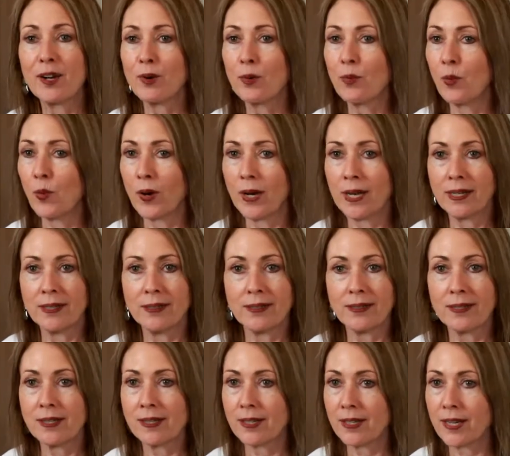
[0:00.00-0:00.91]
a
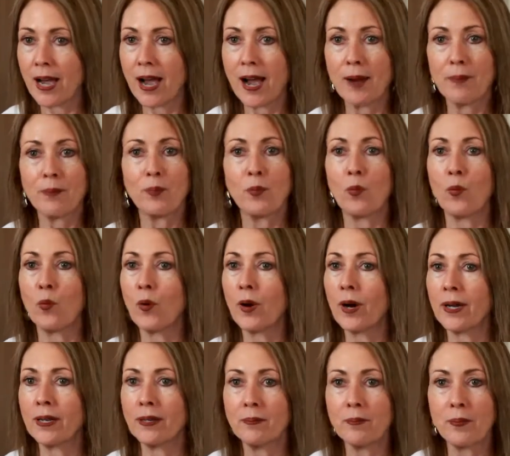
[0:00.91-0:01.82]
one stop,
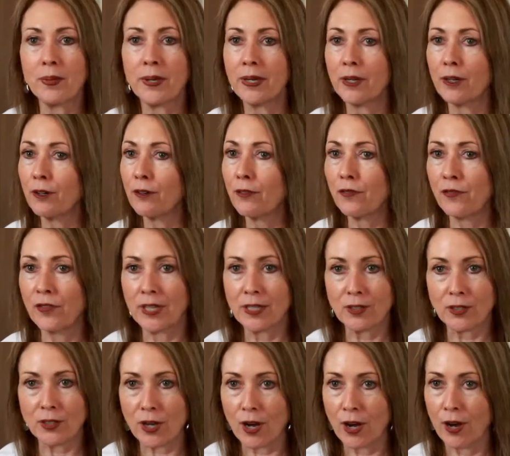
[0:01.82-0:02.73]
one pill
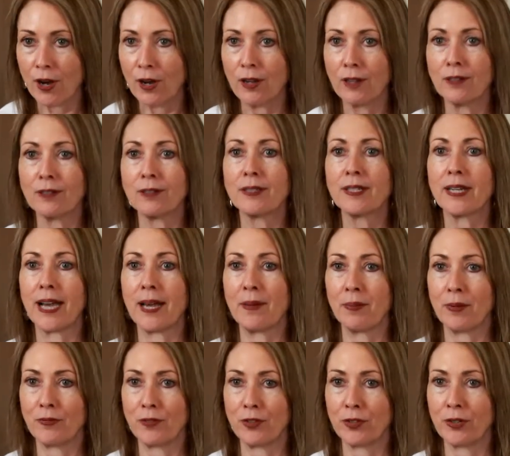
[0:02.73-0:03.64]
fits all
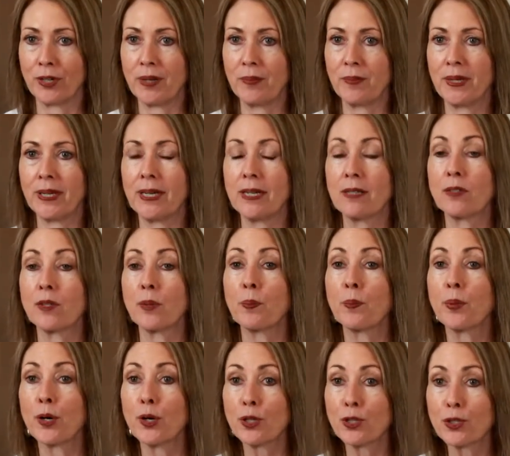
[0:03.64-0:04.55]
type of treatment. It's a
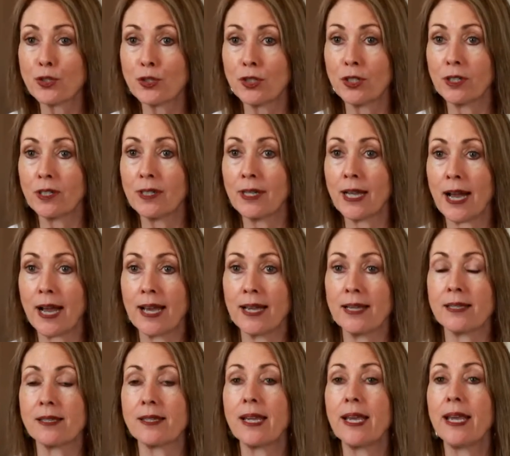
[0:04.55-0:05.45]

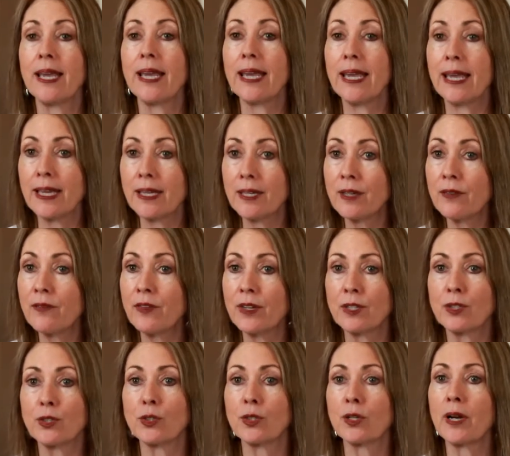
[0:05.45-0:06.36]
personalized,
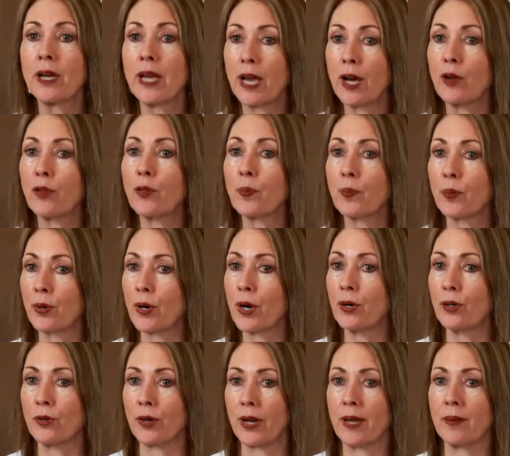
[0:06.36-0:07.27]
individual health
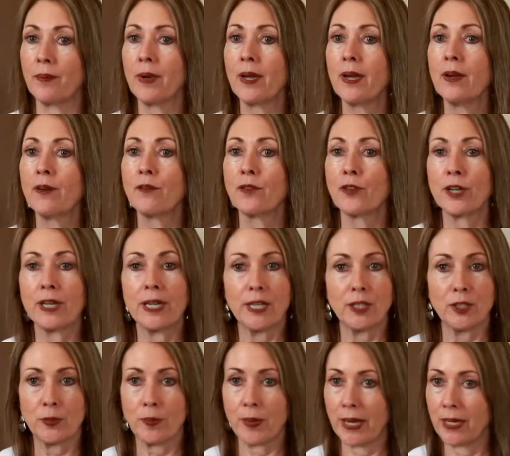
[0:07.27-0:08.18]
program for
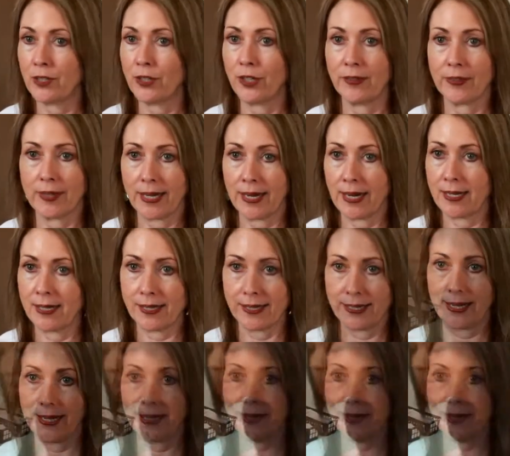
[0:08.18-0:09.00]
each patient that I see.